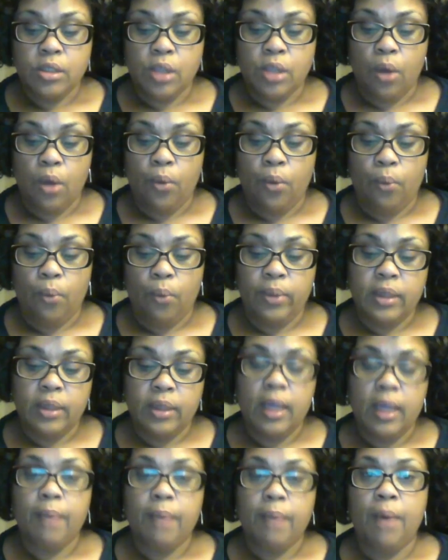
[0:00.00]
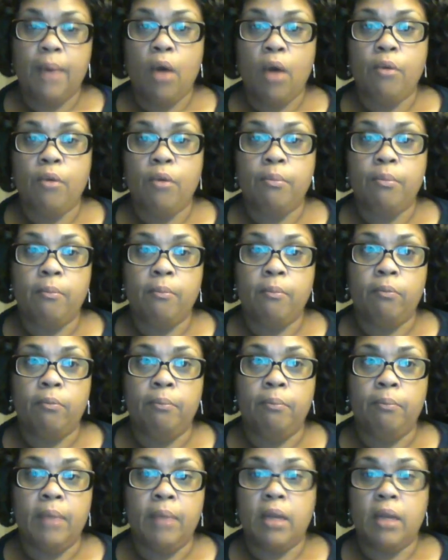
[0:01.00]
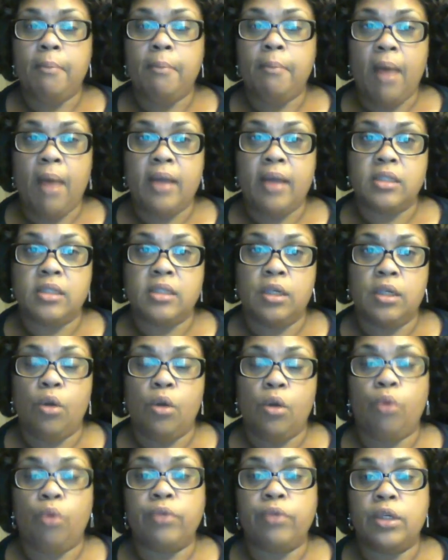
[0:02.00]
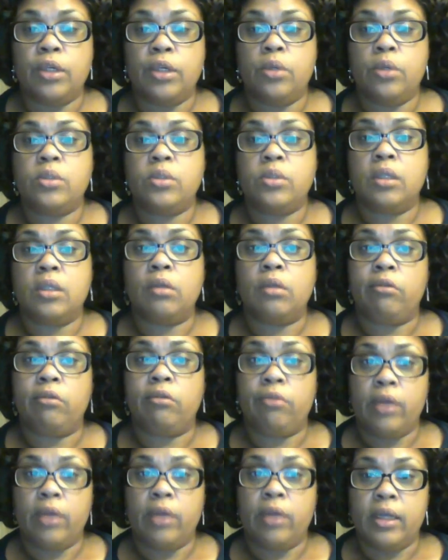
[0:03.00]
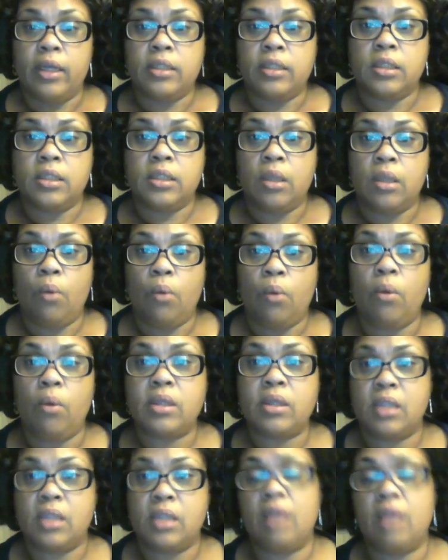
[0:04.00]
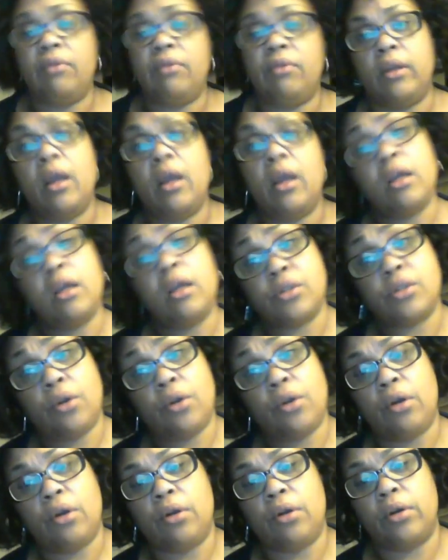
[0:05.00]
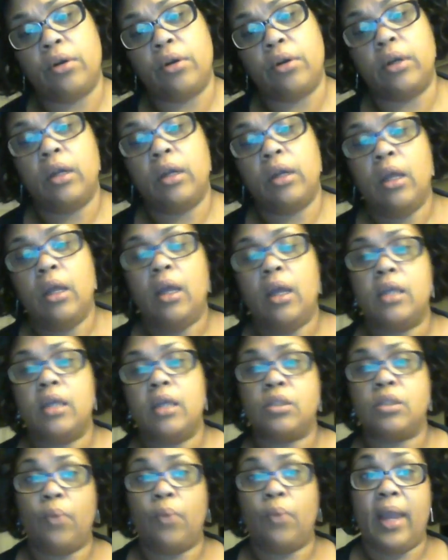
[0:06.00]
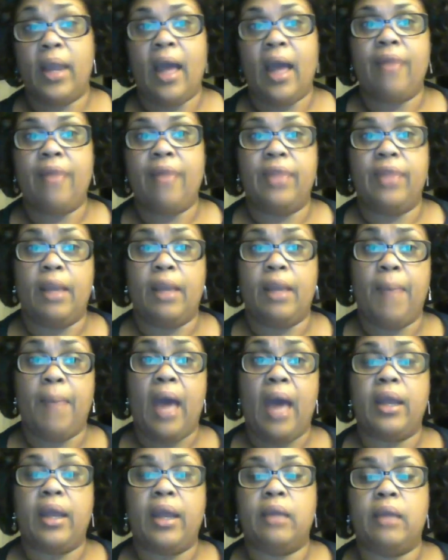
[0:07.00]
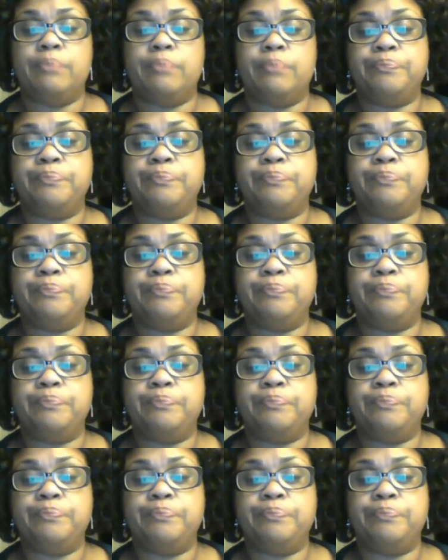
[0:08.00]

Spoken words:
So we think about minimizing or reducing the risk once the event has occurred, is the way I think about it.